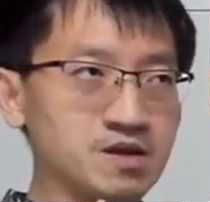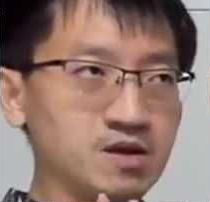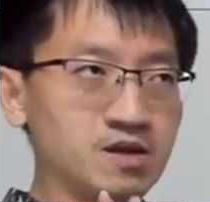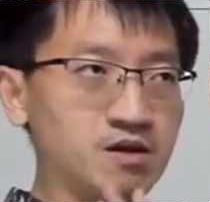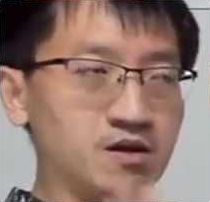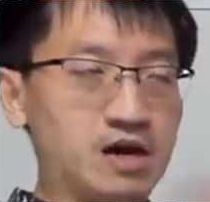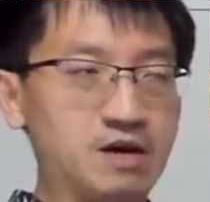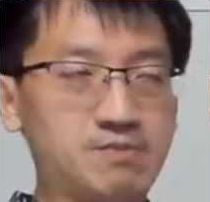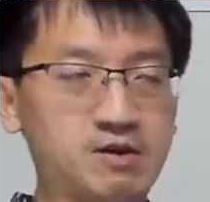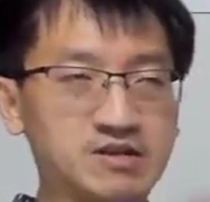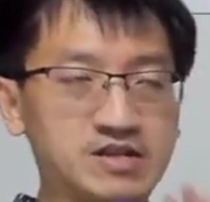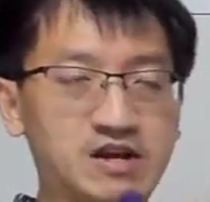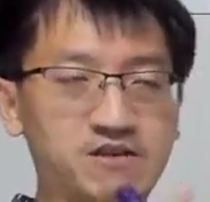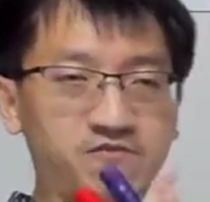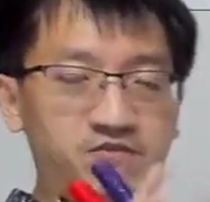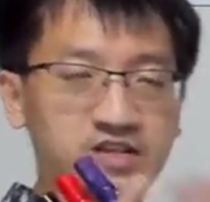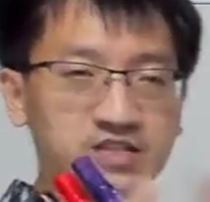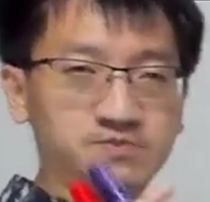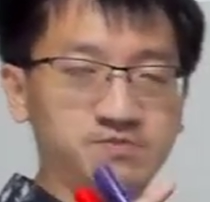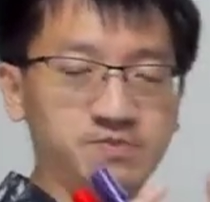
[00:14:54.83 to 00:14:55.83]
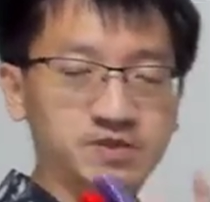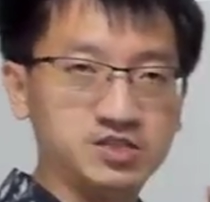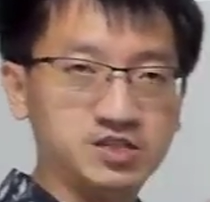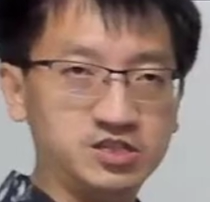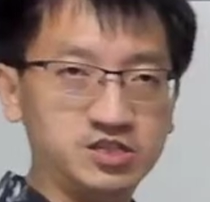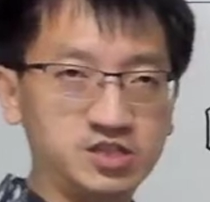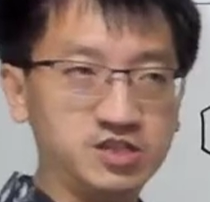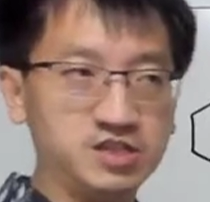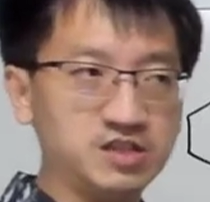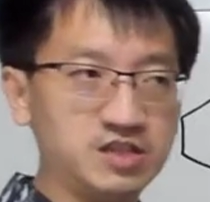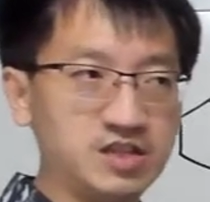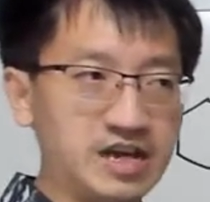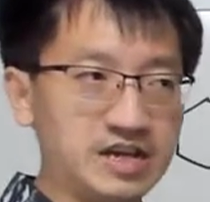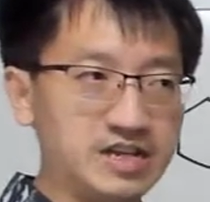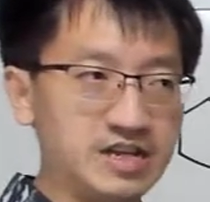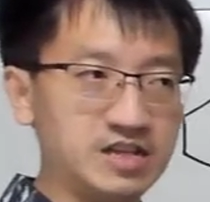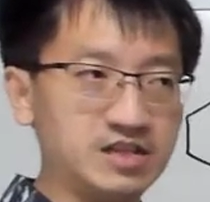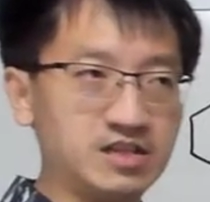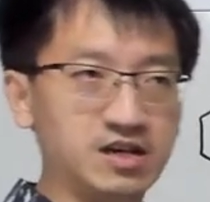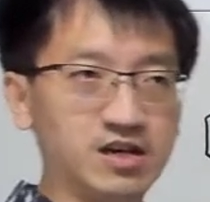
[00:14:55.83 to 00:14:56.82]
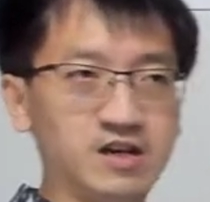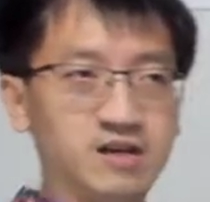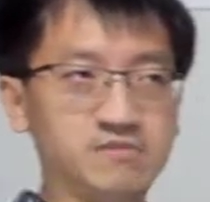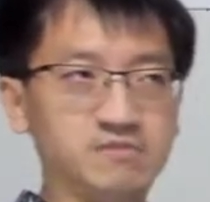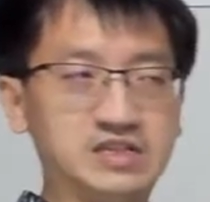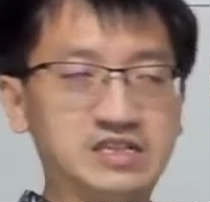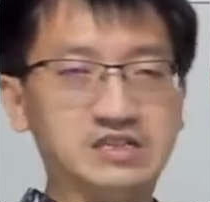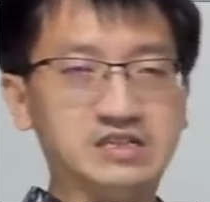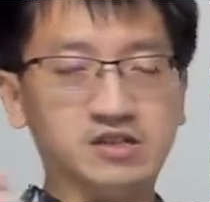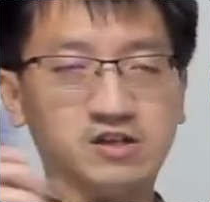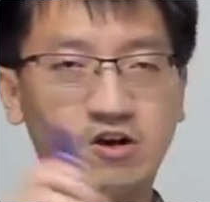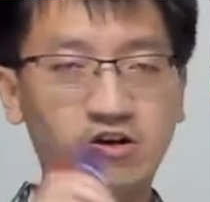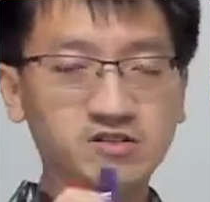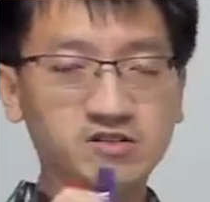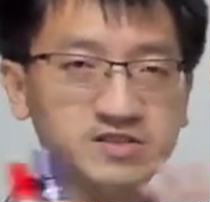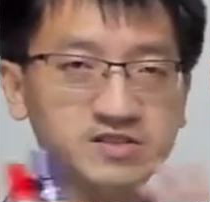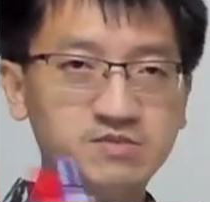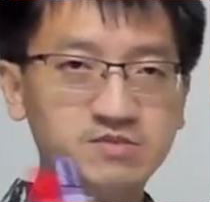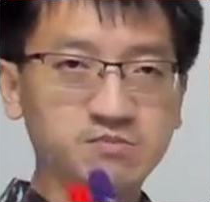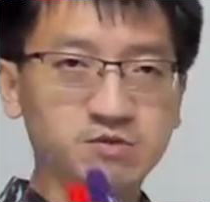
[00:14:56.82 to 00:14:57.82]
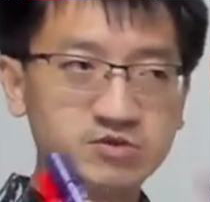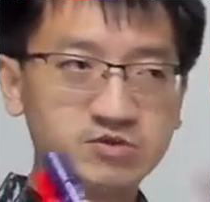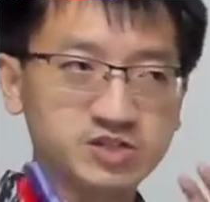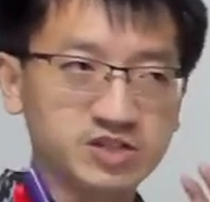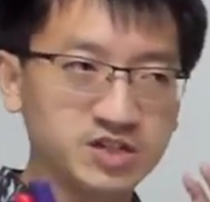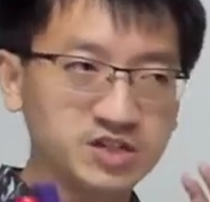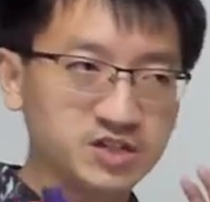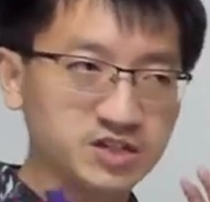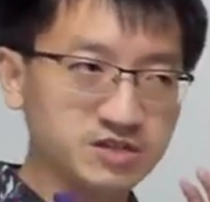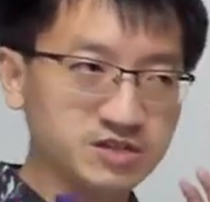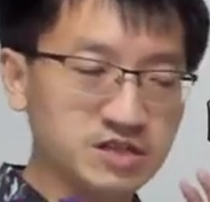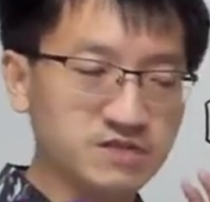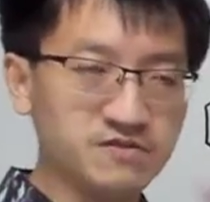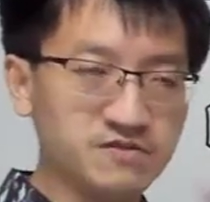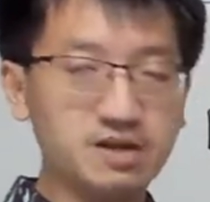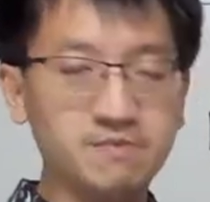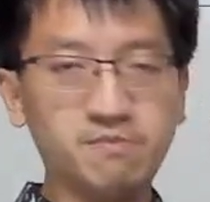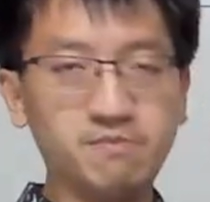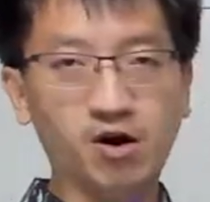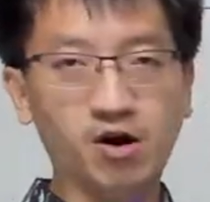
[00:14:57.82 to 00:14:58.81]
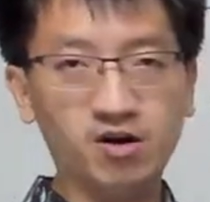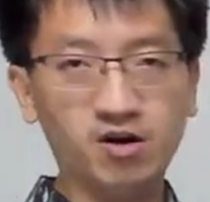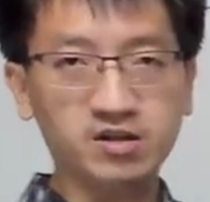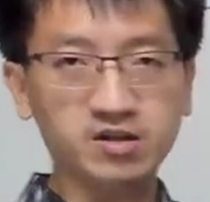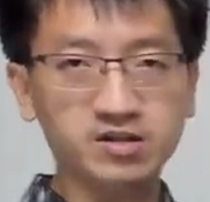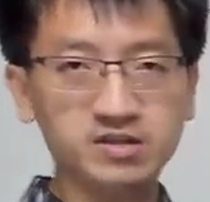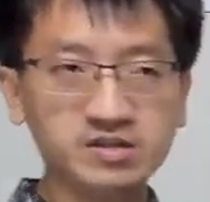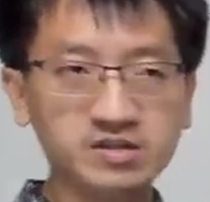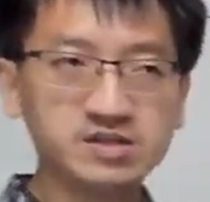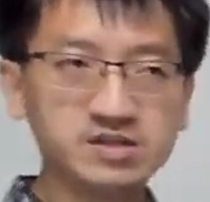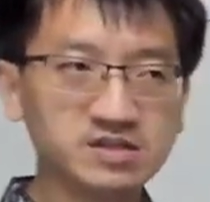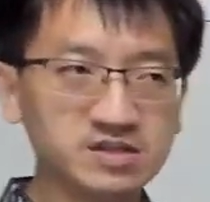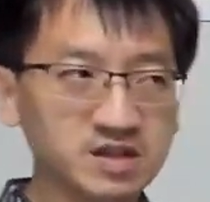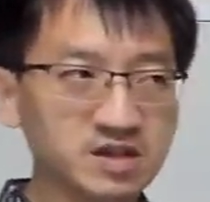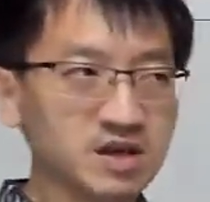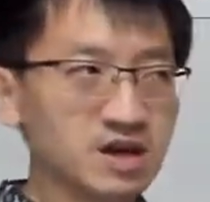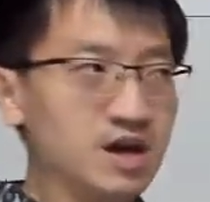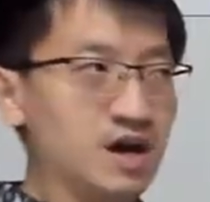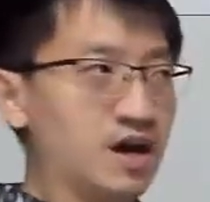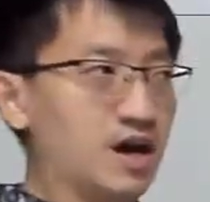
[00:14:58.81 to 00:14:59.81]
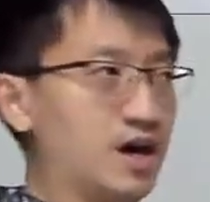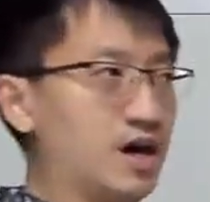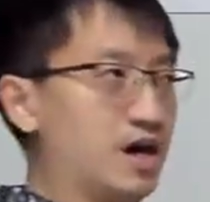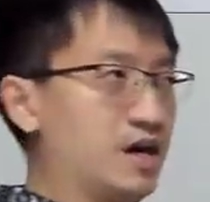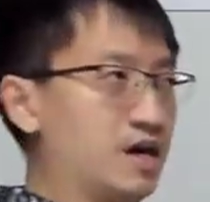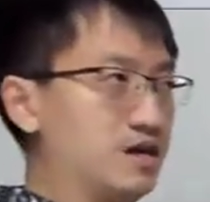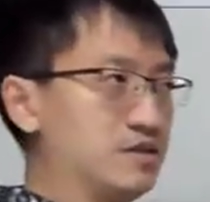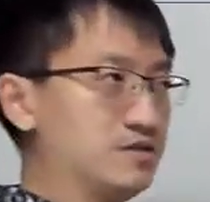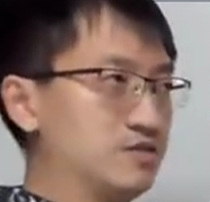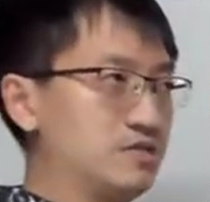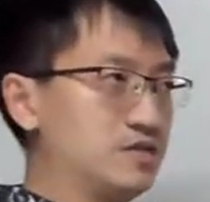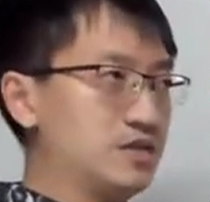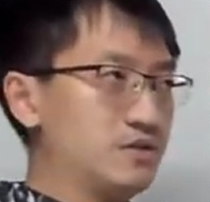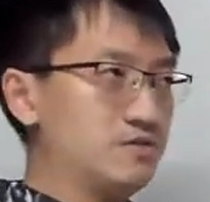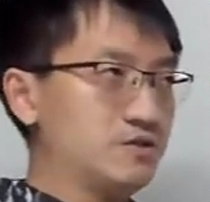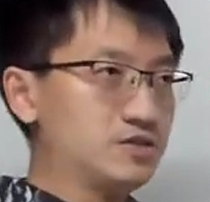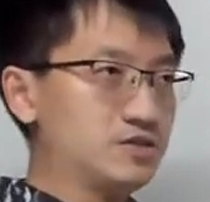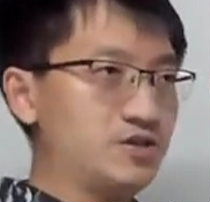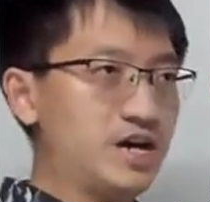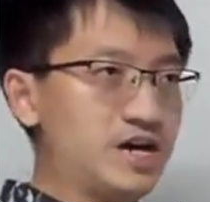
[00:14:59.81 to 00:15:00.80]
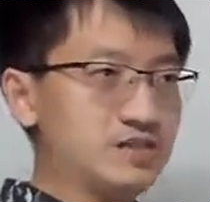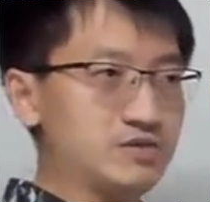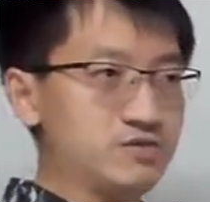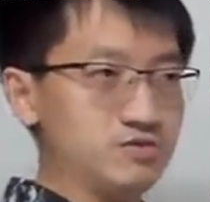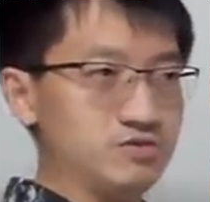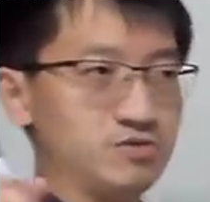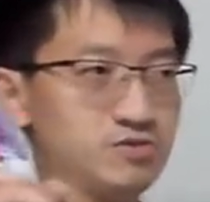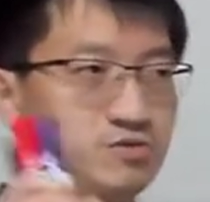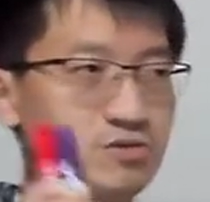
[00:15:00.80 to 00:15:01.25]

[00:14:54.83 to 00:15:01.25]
about their fixed position and then in constant motion, even the bonds. So they will try to